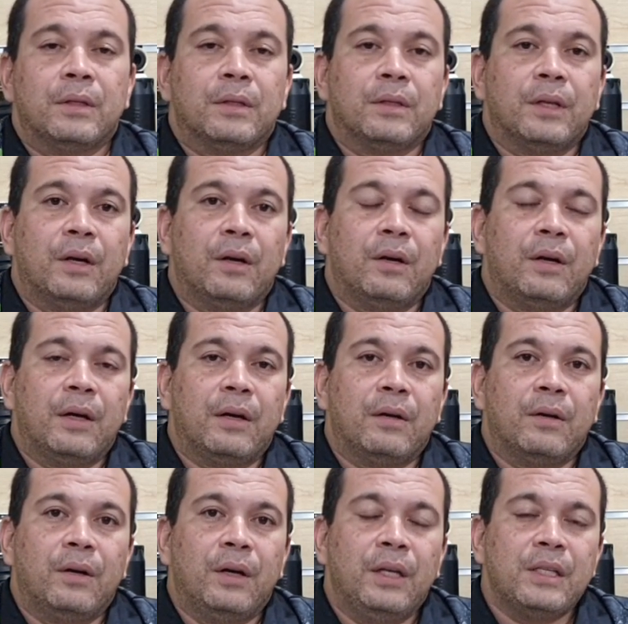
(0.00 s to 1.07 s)

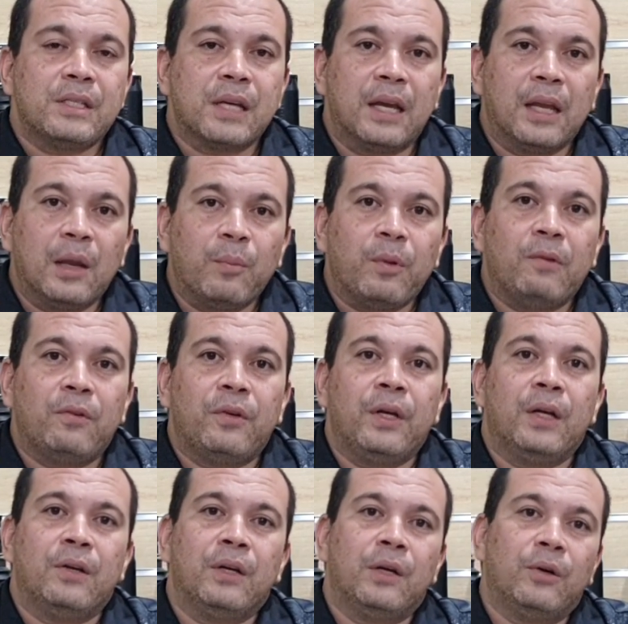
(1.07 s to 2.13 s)
Nissan
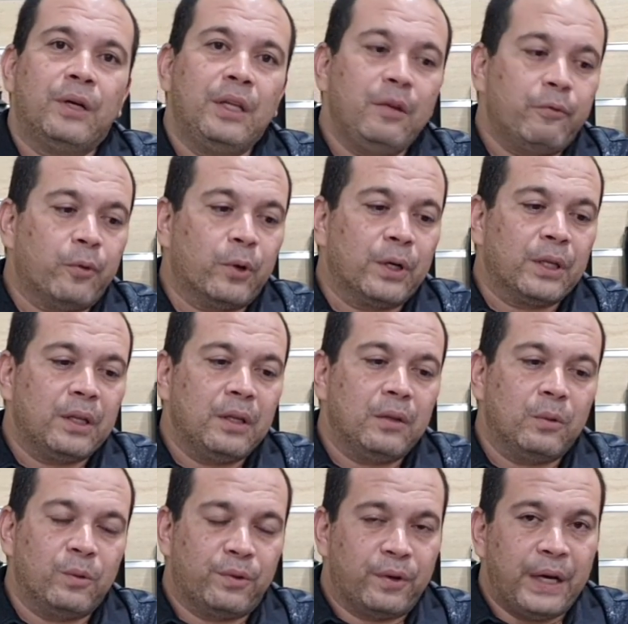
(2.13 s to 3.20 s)
NP300 or D40
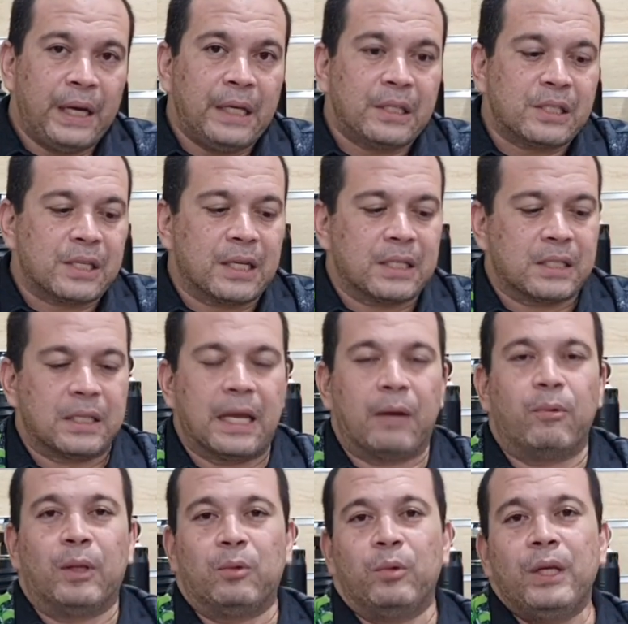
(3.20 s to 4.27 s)
to 3 inches, like what we